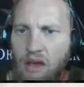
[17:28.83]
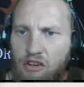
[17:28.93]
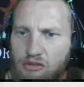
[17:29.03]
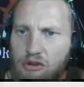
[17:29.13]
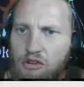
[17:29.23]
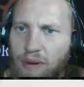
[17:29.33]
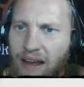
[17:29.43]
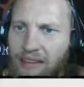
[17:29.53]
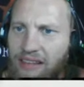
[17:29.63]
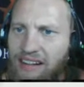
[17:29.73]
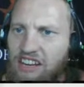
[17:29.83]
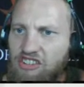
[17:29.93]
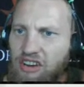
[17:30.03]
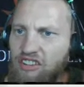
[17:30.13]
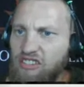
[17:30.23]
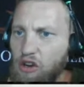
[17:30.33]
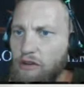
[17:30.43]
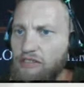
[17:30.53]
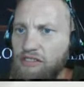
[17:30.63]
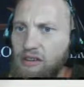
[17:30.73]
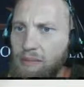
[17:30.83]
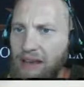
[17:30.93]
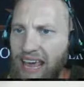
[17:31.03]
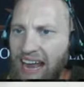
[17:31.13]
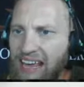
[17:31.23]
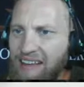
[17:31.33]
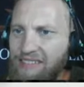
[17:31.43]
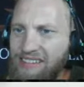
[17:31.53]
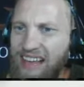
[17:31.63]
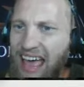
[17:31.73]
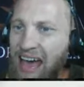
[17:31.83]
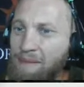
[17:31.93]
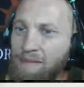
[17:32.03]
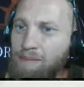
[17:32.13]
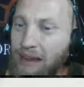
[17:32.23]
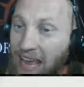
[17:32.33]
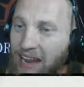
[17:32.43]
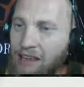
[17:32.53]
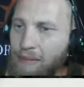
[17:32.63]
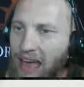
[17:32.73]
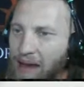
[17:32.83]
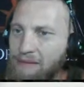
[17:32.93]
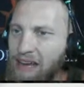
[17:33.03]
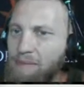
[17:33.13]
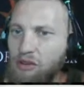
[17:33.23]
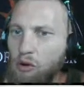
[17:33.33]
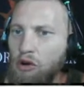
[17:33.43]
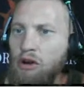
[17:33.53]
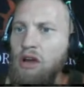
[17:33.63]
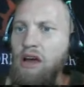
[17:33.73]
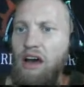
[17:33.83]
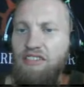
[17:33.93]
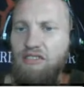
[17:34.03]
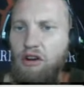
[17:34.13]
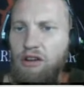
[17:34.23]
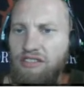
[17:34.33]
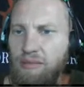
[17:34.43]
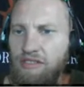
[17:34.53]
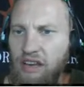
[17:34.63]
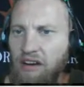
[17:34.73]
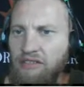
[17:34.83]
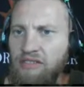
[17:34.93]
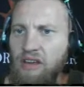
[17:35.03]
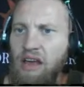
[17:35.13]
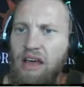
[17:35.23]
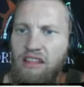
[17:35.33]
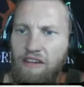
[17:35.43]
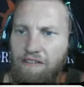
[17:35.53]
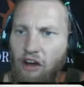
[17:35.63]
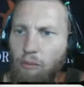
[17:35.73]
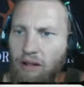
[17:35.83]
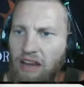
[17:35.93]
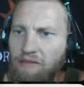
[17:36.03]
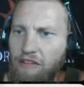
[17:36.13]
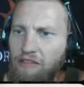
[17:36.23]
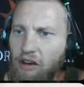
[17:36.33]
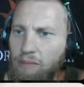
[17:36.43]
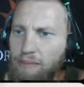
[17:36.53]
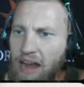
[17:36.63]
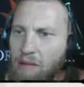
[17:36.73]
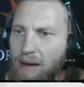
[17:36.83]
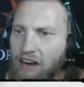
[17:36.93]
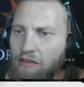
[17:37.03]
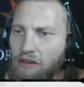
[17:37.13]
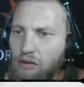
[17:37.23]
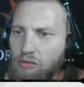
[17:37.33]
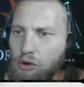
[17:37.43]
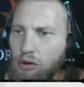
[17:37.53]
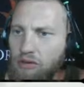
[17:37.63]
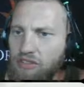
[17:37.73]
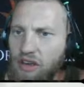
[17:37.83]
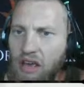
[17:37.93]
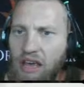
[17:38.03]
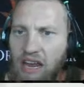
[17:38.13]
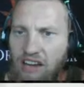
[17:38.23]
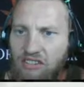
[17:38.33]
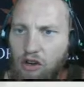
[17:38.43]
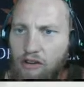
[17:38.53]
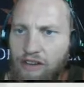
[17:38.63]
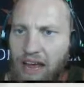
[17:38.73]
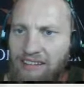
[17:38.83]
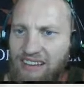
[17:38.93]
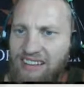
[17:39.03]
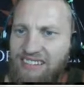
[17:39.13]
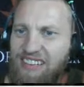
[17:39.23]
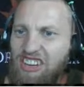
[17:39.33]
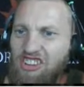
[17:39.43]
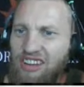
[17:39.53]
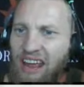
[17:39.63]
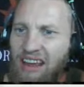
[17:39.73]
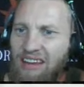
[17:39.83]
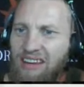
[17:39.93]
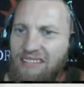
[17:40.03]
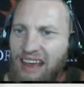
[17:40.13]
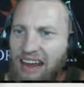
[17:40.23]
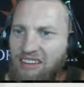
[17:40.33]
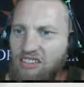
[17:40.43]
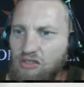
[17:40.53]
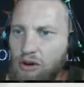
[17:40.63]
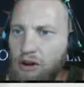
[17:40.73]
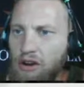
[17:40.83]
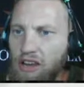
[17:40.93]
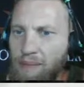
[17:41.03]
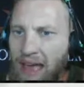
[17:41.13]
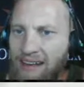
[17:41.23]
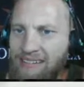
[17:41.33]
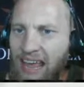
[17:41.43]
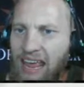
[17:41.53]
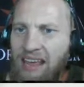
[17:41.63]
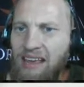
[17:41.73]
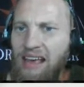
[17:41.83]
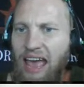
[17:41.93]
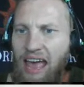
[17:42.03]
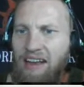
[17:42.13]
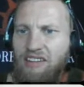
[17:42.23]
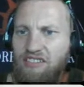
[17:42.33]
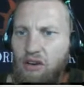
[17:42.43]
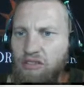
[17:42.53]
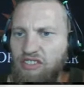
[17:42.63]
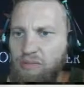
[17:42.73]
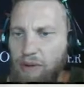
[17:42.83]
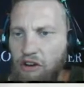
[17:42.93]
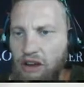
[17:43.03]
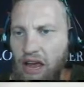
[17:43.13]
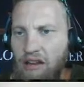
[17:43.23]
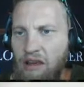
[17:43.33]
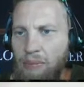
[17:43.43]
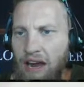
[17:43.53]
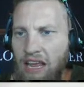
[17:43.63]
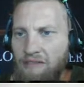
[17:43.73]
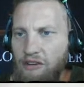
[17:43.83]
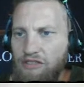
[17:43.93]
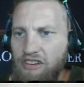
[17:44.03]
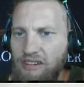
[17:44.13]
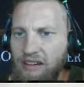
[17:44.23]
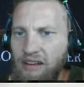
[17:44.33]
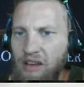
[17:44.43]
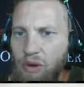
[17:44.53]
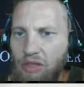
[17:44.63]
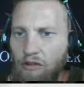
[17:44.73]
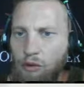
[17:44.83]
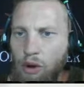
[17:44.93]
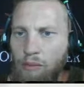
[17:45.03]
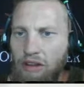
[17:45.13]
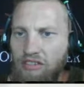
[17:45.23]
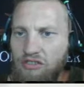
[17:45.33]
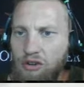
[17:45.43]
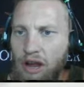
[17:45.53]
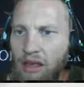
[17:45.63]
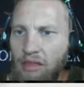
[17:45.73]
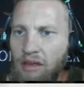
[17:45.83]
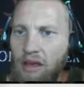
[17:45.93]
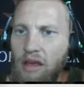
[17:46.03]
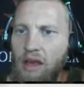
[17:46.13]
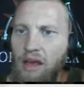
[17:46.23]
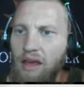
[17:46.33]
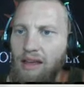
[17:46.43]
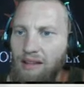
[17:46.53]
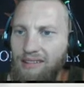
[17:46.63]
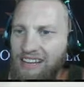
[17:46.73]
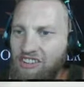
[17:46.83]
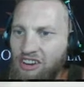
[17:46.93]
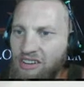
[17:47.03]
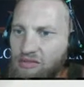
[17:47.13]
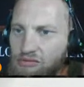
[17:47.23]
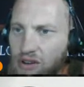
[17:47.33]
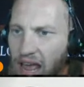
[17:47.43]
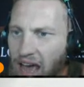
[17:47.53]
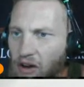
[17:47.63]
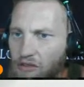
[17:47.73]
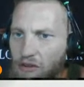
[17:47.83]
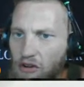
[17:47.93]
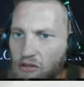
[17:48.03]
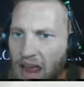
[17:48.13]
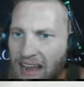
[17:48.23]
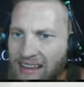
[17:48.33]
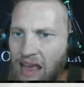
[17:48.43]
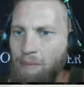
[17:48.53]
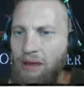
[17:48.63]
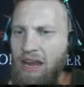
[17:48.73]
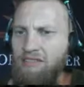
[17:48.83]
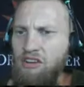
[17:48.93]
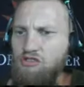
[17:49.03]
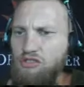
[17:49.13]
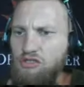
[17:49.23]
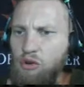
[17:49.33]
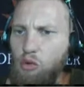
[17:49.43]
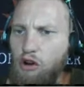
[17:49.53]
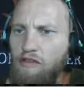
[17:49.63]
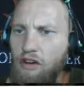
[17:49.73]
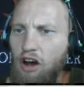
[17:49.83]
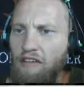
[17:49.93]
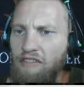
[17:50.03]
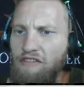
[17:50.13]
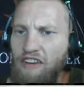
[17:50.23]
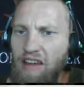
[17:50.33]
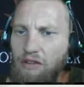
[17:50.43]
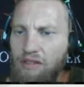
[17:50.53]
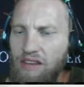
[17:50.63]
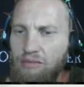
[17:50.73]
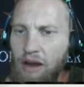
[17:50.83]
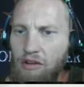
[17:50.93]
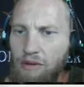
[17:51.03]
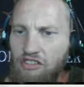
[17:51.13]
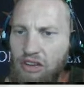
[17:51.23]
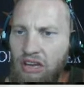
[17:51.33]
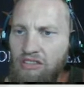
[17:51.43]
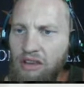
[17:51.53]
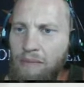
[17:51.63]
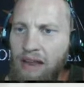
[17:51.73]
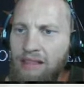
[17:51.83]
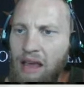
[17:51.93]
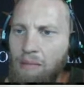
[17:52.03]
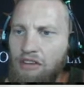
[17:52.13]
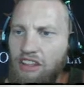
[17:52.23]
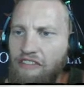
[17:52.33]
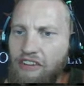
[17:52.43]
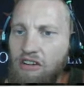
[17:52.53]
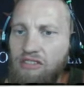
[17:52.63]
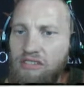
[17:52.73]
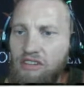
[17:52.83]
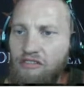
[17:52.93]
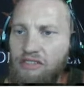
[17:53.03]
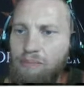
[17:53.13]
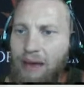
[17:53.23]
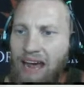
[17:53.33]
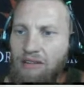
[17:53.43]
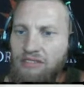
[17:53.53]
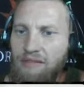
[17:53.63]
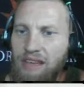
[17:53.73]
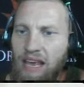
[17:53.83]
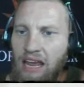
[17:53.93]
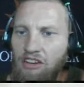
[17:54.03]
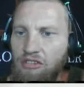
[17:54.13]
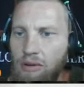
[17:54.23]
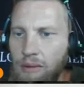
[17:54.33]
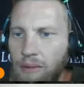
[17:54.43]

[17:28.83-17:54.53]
Crewed by the Legion serfs, Mechanicum adepts, or Astartes themselves, the Fellblade fulfilled many battlefield roles. It served as a siege tank, tank destroyer, command tank, and assault spearhead, combining versatility with overwhelming strength. Legions renowned for grand campaigns and attritional warfare often favored these mighty machines, committing them to the fiercest of battles of the age.